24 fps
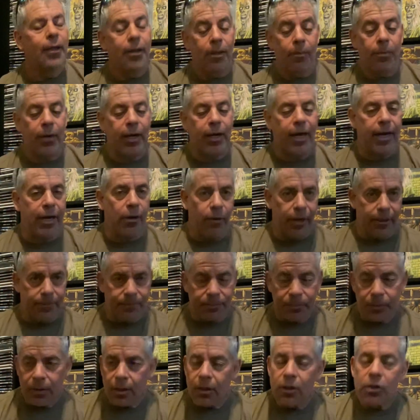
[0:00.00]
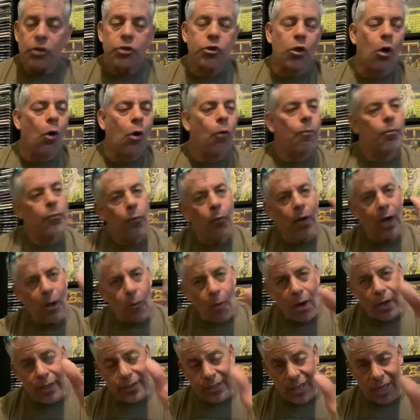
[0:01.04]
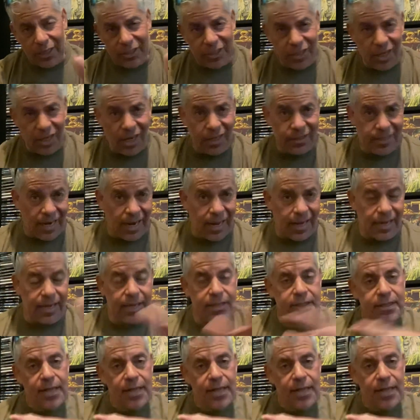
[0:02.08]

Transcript: But anyway, so what I want to touch on today is